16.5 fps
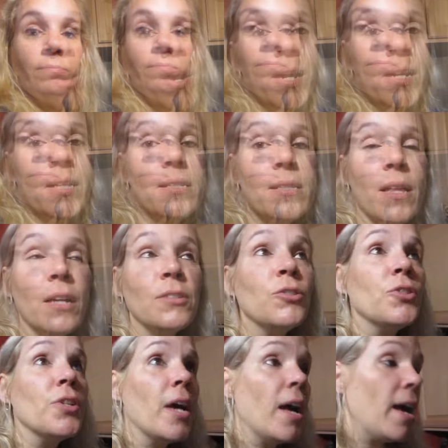All right, it's
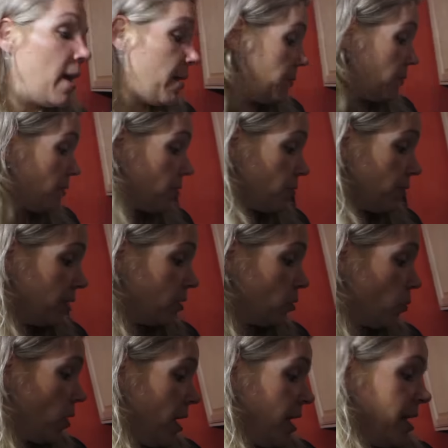lunchtime,
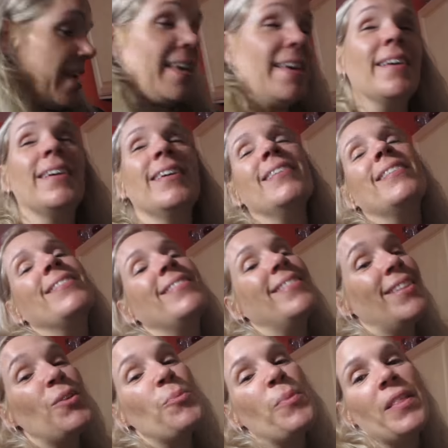3.20,
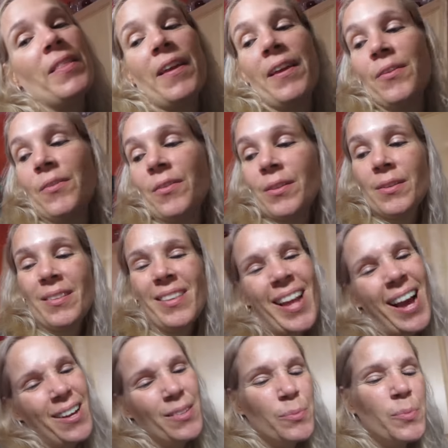a little bit later than,
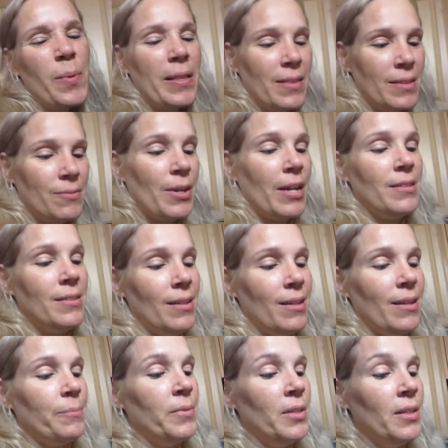no, it's about the right
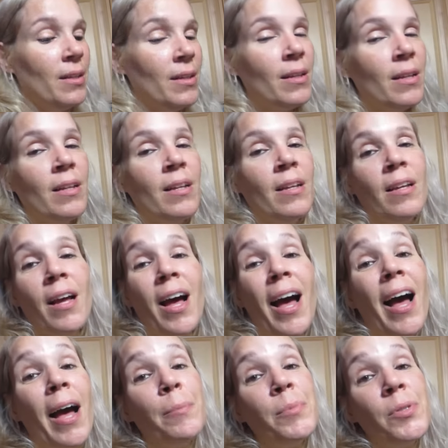time.
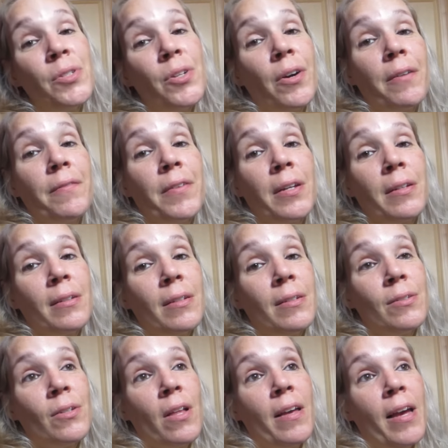I'm starving
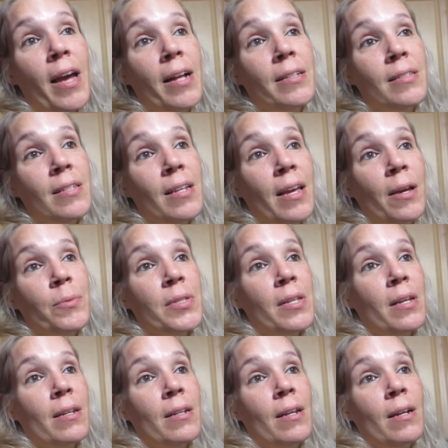because all I had today was
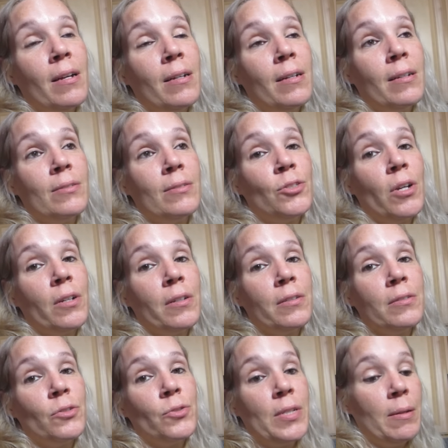that uh,
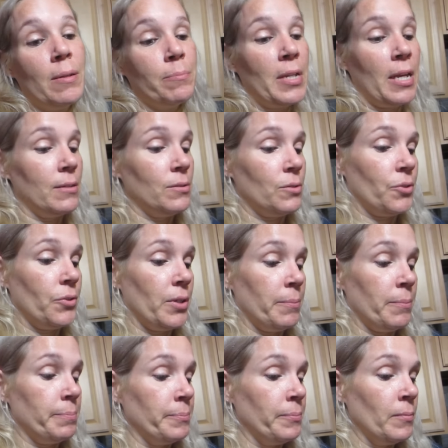chocolate dream ice
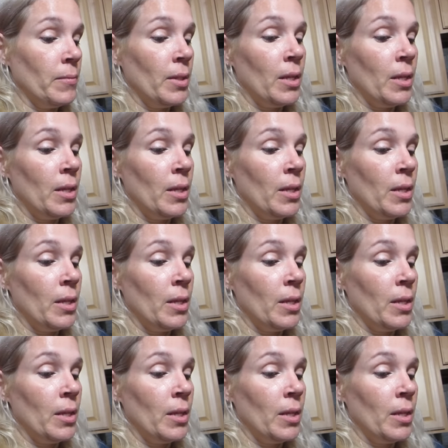cream.